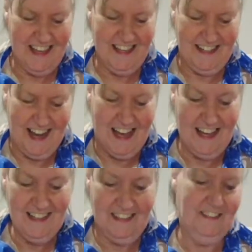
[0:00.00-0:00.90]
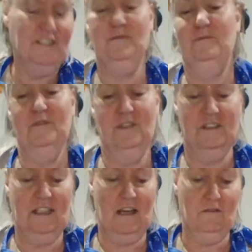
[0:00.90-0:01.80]
and I like to
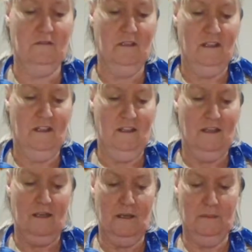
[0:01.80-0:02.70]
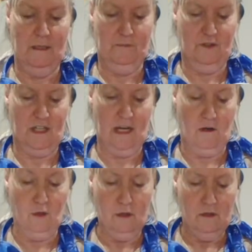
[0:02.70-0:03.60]
put down a paper
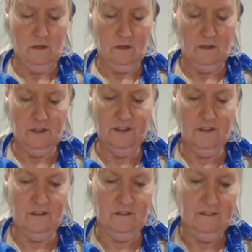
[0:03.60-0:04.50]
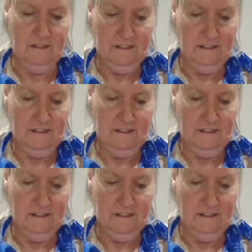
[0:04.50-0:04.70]
towel here